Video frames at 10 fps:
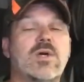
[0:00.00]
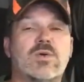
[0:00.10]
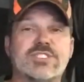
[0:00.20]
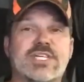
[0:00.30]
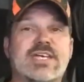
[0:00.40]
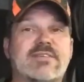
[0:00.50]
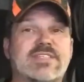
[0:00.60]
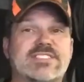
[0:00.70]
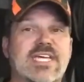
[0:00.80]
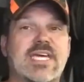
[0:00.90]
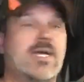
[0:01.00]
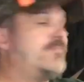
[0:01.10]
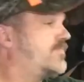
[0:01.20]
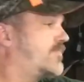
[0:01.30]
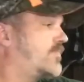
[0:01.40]
We'll just have to see
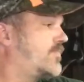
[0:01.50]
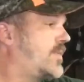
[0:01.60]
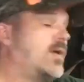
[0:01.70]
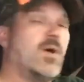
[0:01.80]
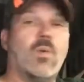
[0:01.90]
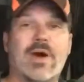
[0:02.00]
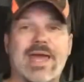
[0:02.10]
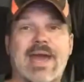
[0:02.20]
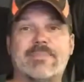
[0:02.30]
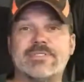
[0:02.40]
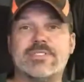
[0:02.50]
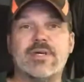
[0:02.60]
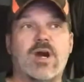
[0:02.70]
what happens.